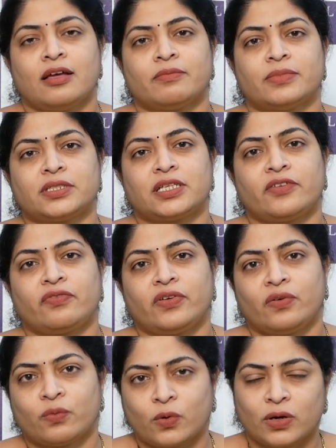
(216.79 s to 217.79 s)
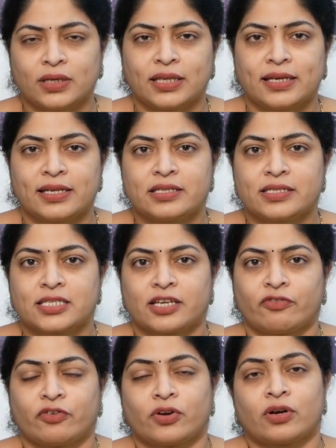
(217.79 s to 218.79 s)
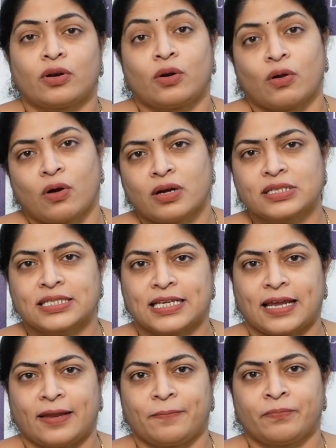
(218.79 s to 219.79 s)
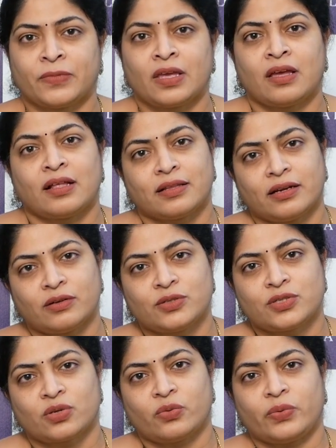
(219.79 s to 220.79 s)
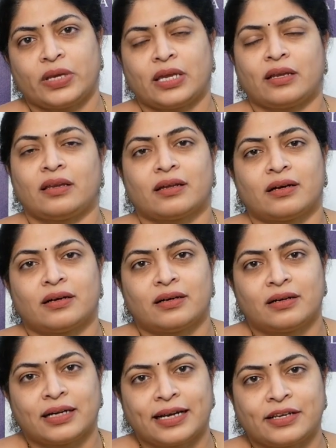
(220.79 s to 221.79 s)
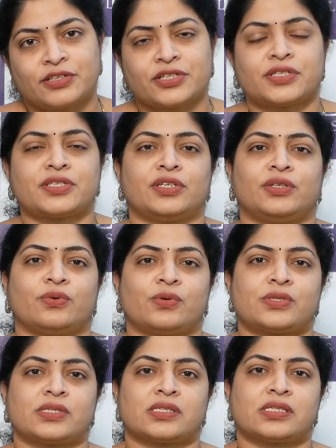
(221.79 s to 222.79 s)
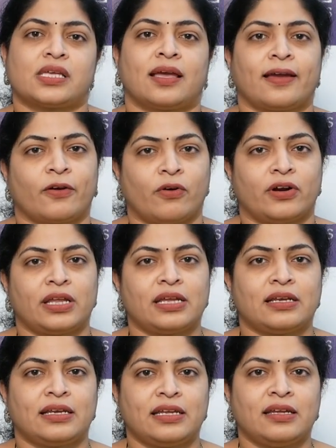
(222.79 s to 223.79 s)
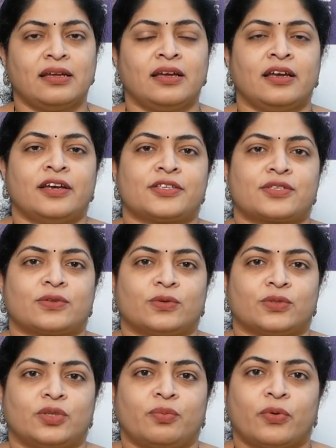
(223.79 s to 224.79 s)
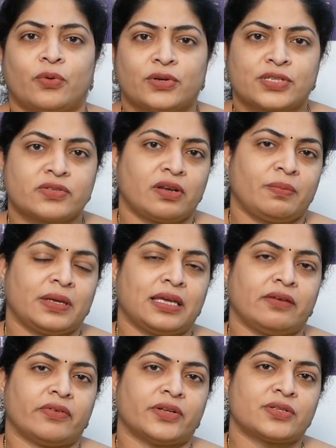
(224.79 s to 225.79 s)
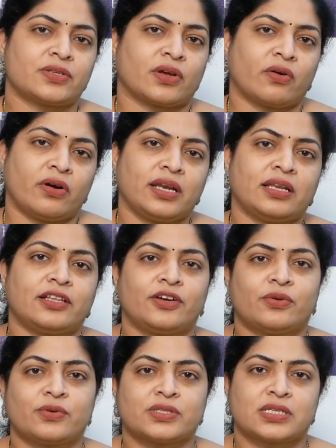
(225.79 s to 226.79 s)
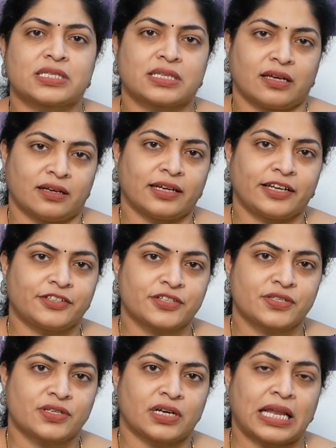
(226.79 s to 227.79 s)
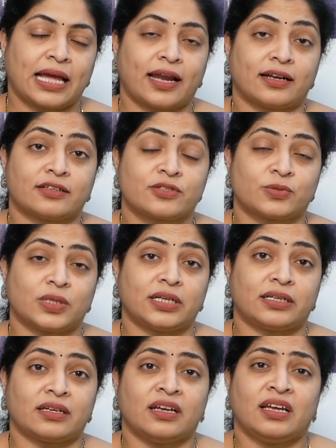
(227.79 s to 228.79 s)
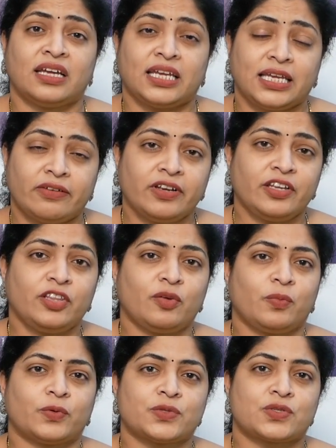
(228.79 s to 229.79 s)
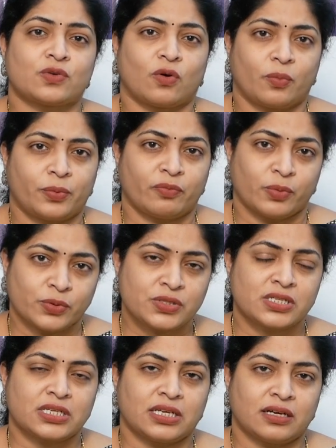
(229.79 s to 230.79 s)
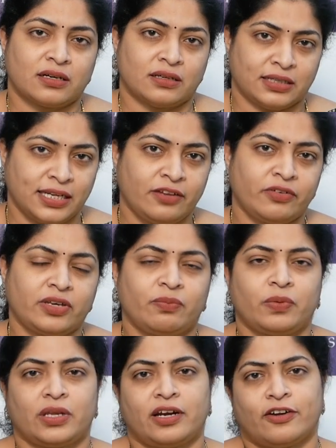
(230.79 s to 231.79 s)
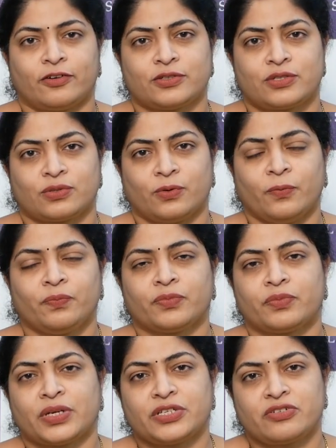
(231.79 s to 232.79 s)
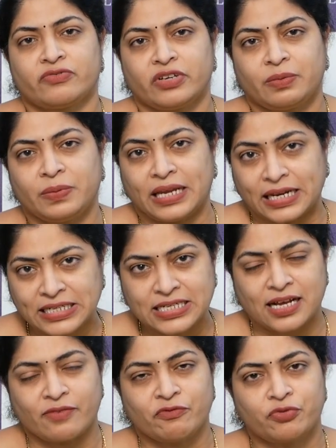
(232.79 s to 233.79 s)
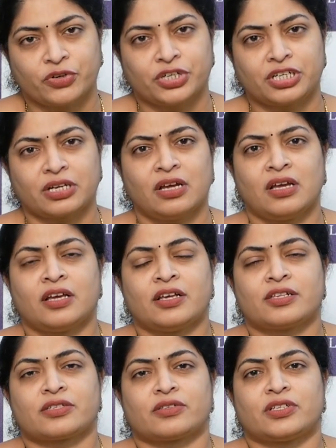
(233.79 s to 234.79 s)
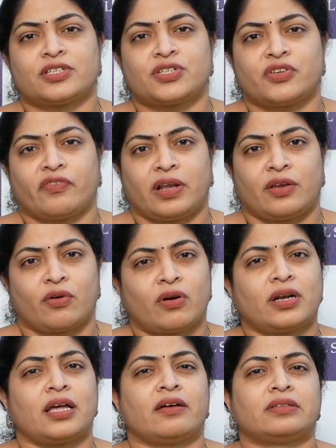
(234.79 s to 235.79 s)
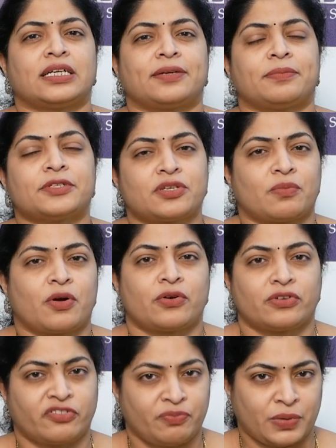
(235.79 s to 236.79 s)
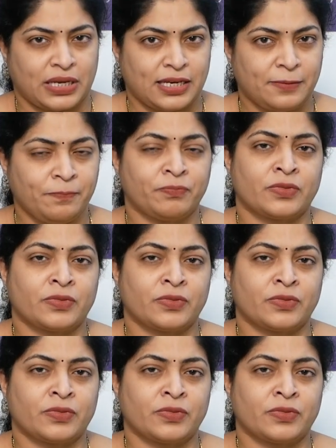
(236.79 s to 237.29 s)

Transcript: But if we want the analgesia for a long time, then also we can adjust the doses accordingly. So the bolus will be given, so accordingly the dose is adjusted, and so that even in the post delivery period also, patient will be at comfort, so that she will not have that much amount of pain.